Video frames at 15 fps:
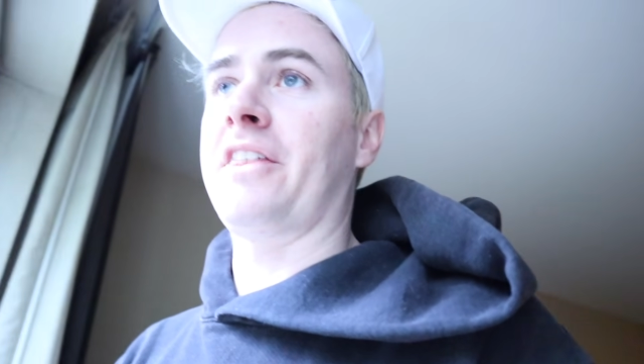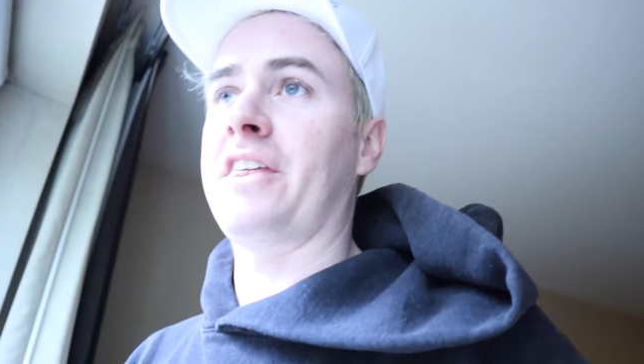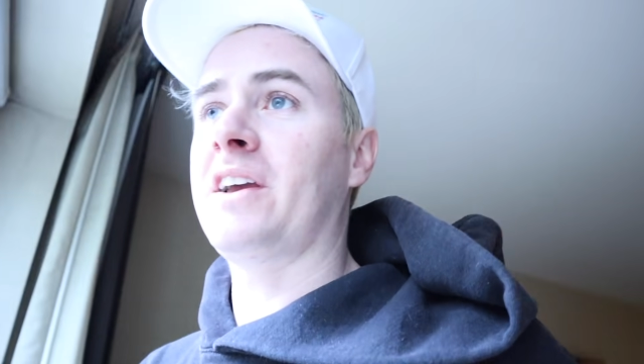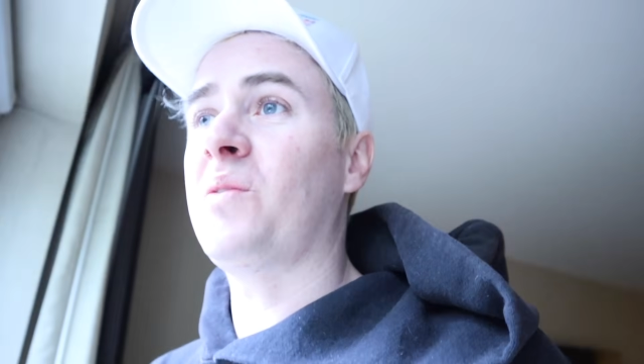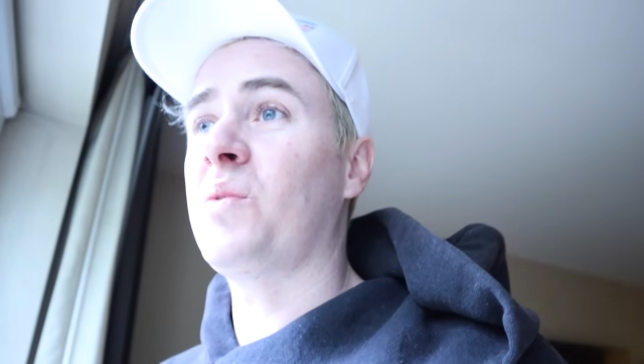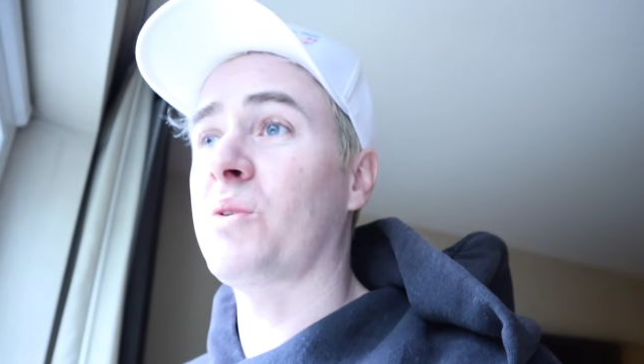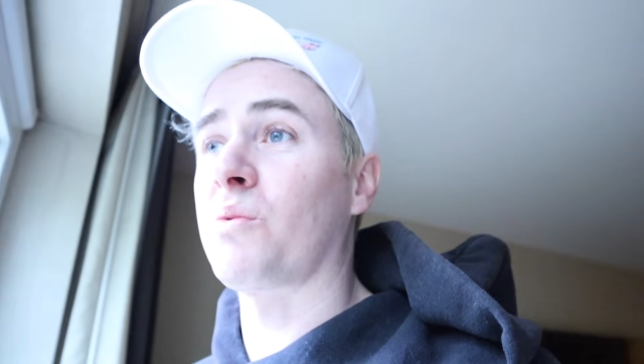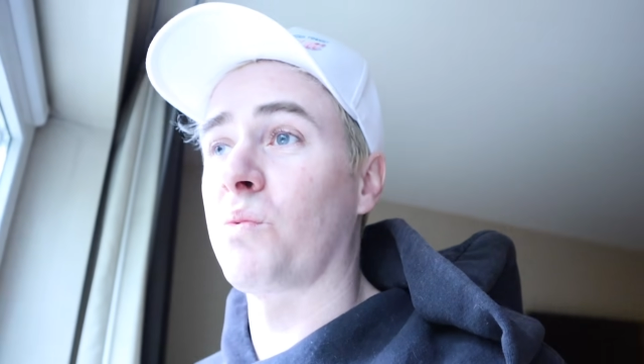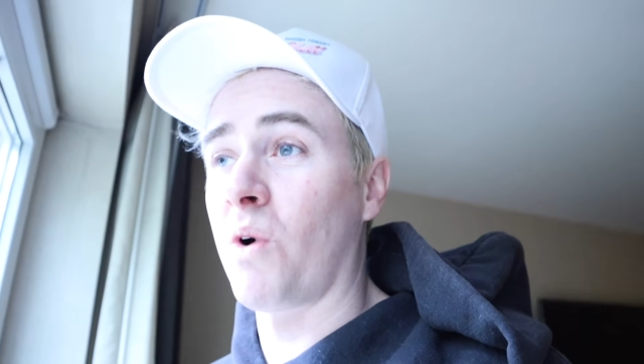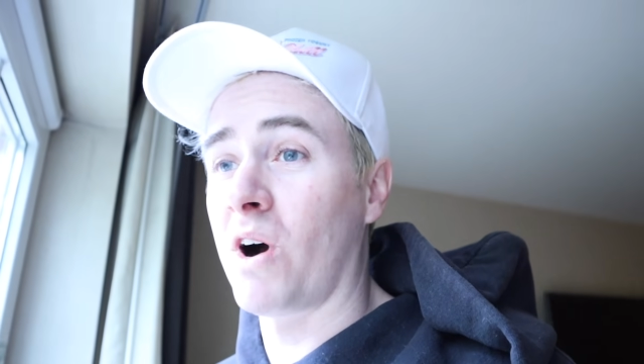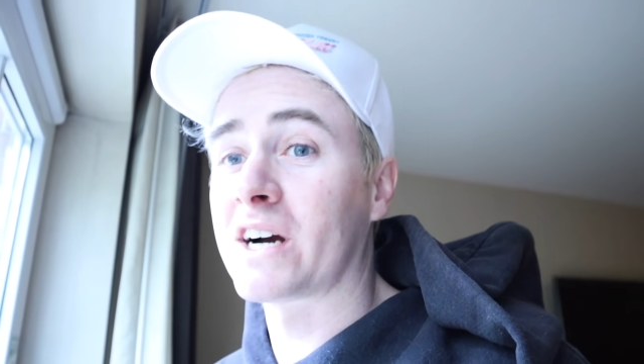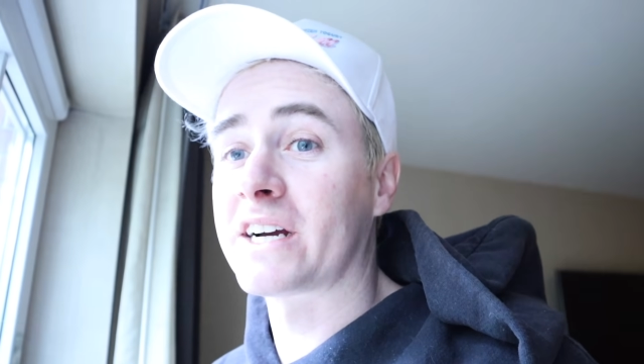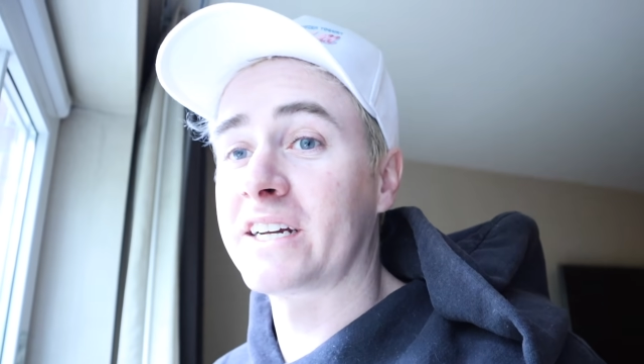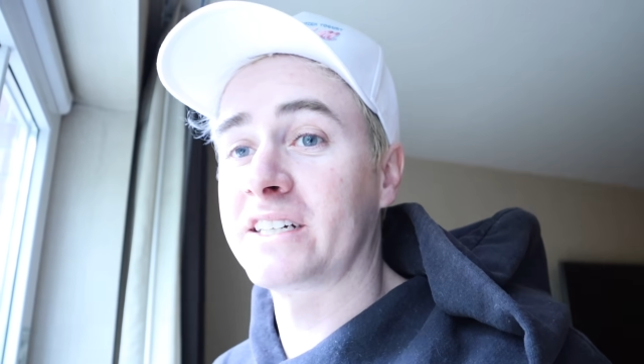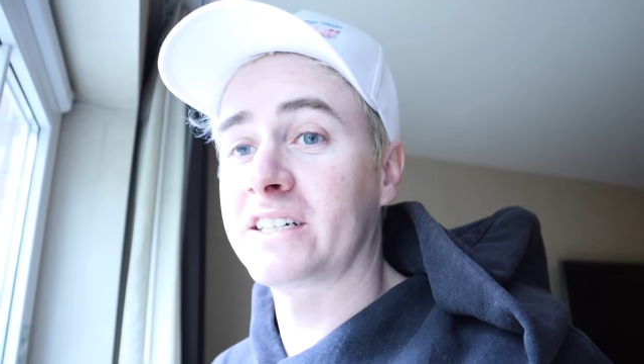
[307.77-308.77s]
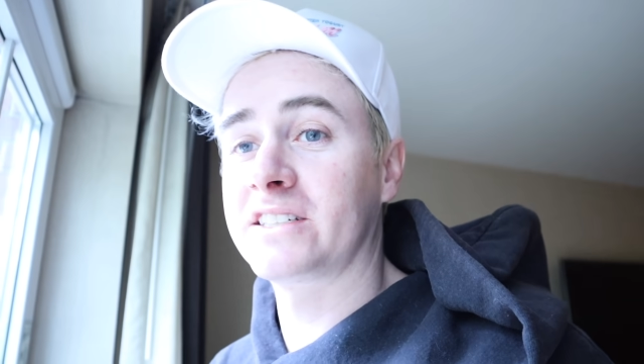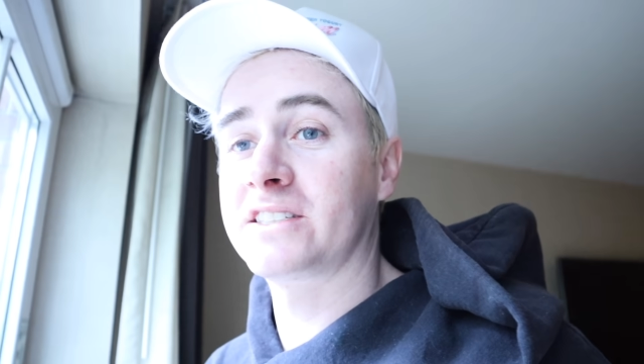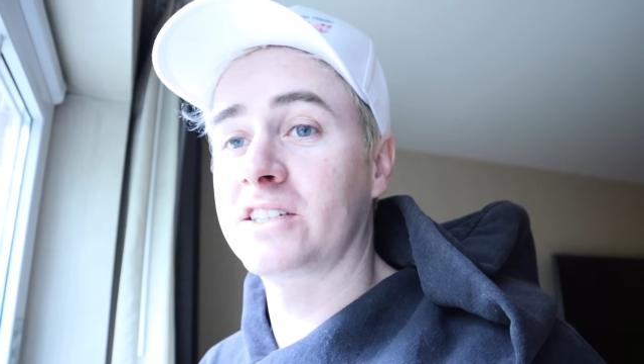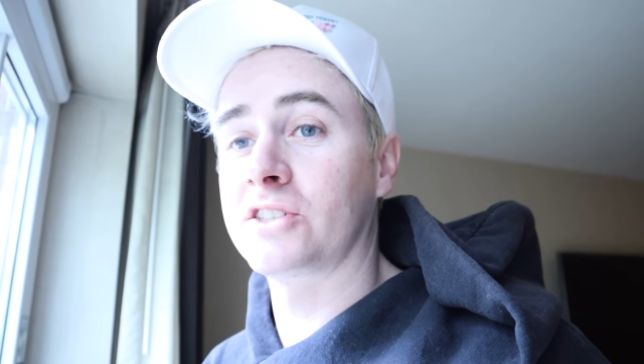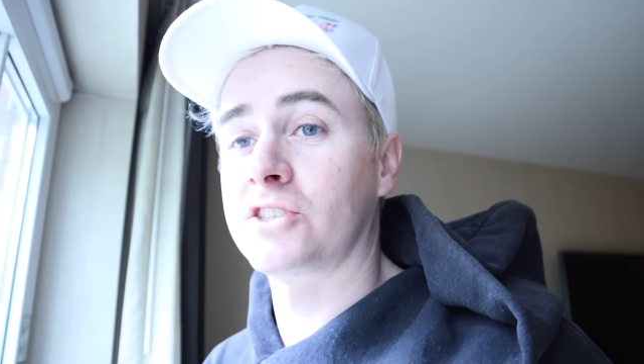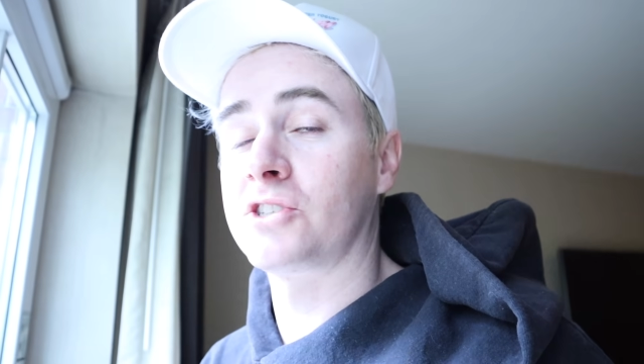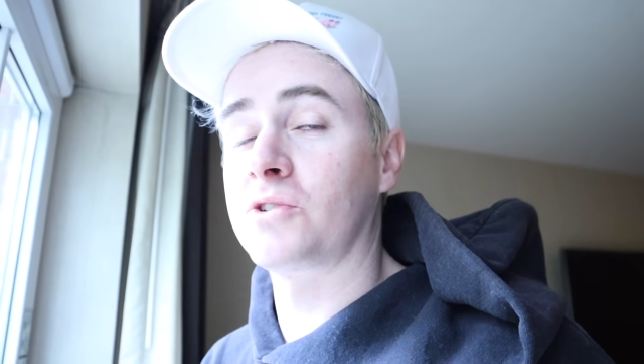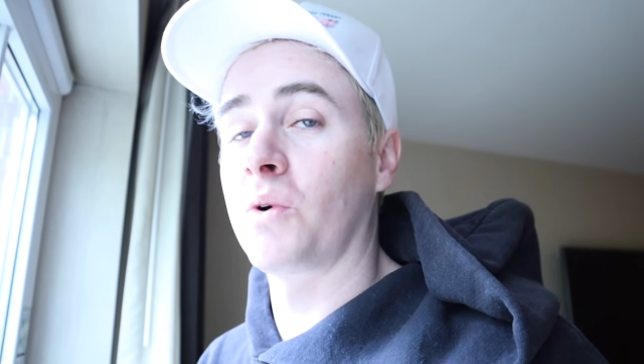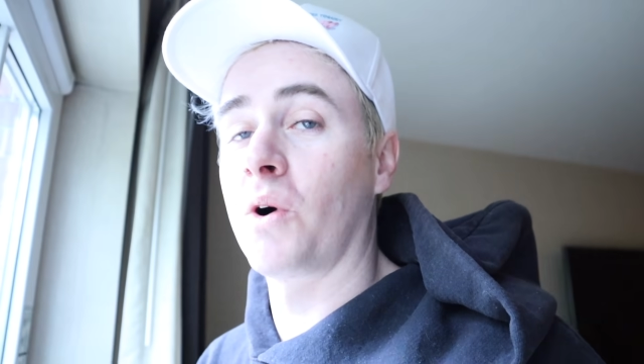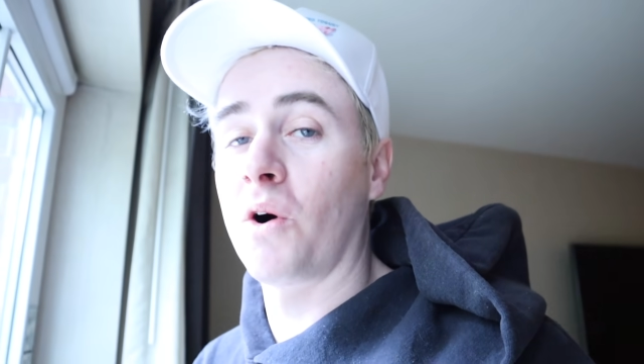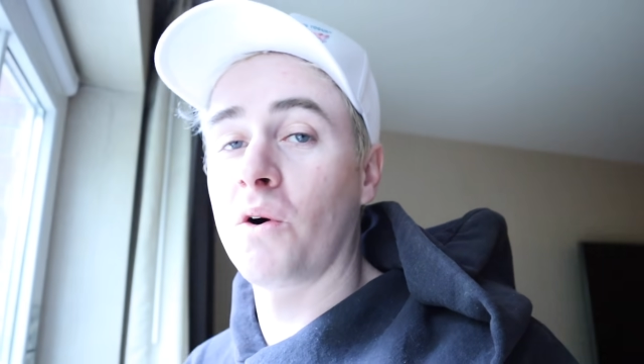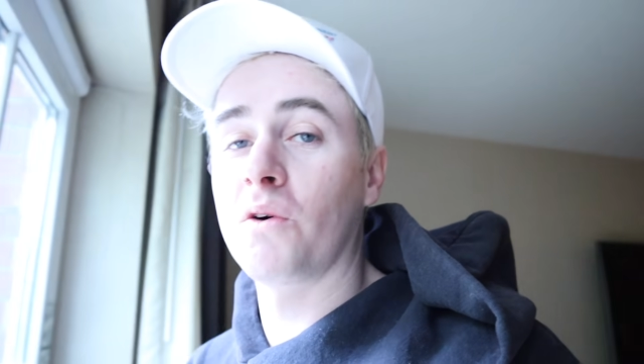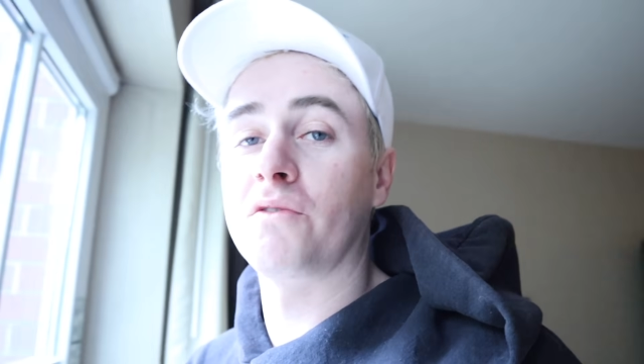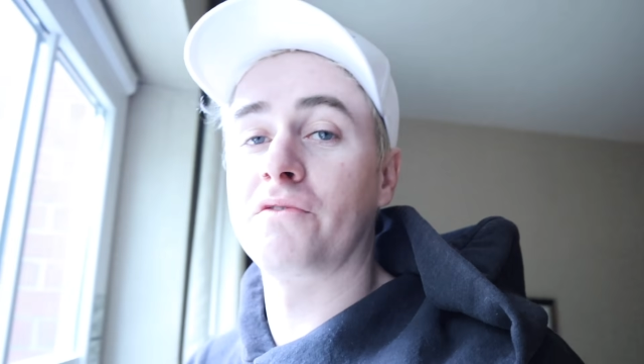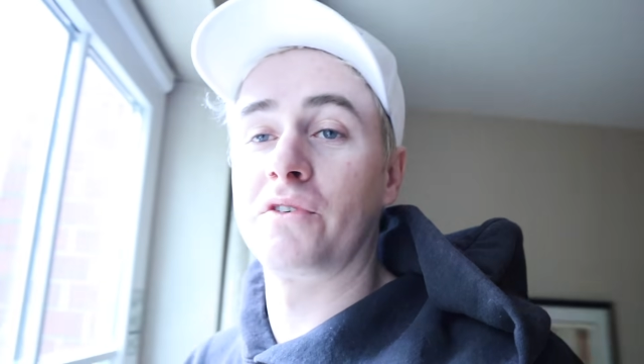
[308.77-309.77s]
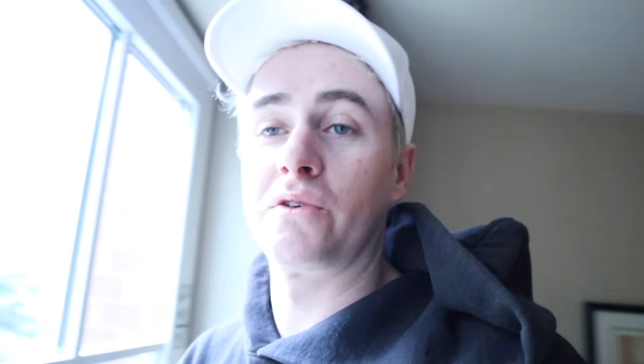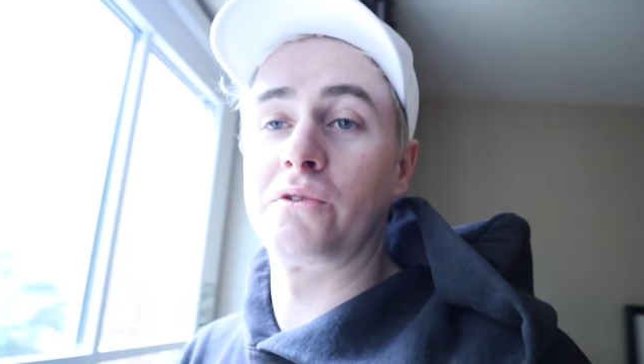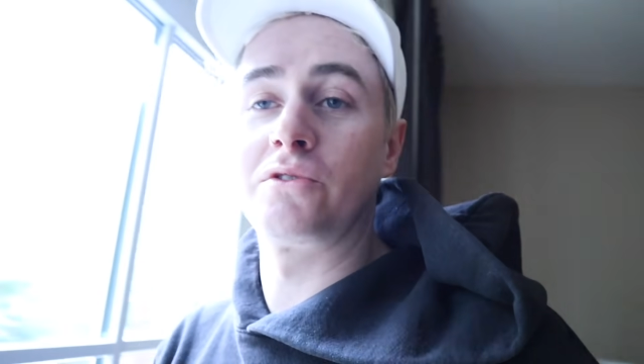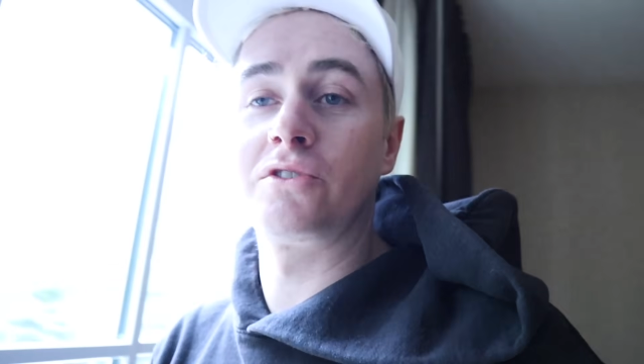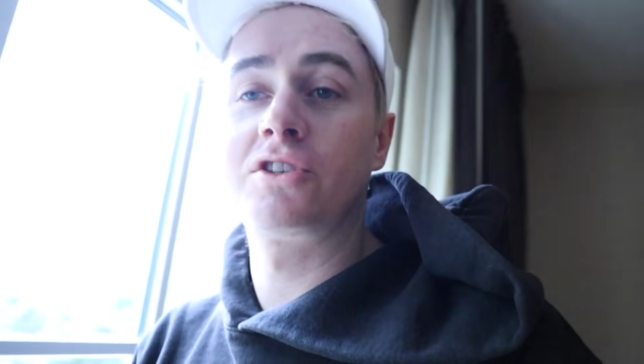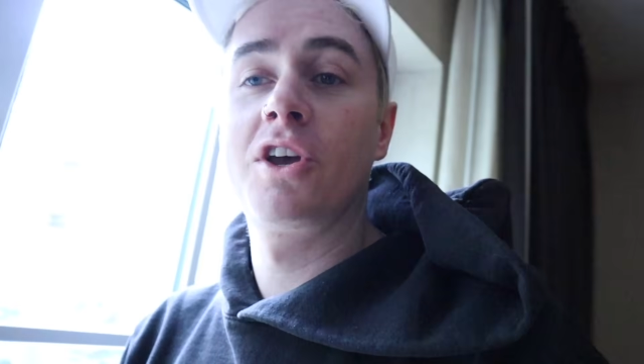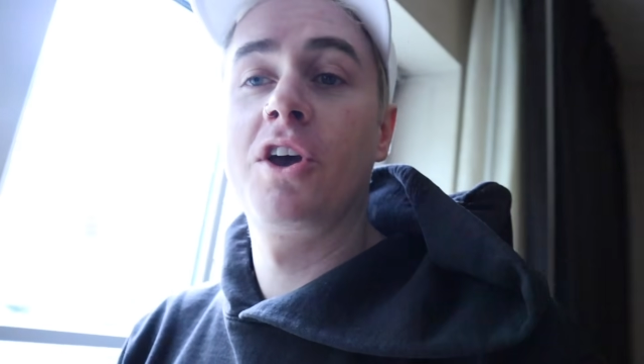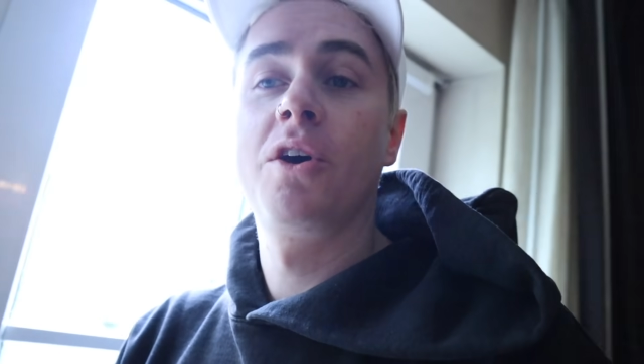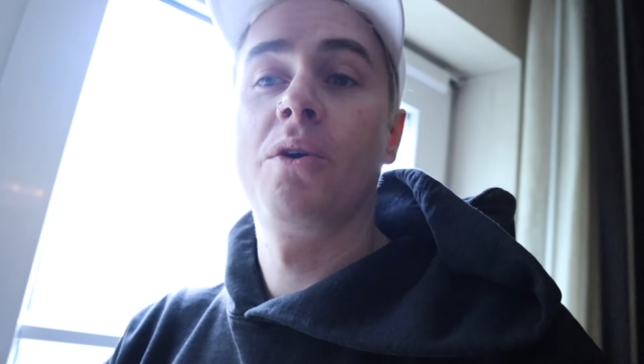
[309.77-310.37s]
I think we're walking distance to a Whole Foods,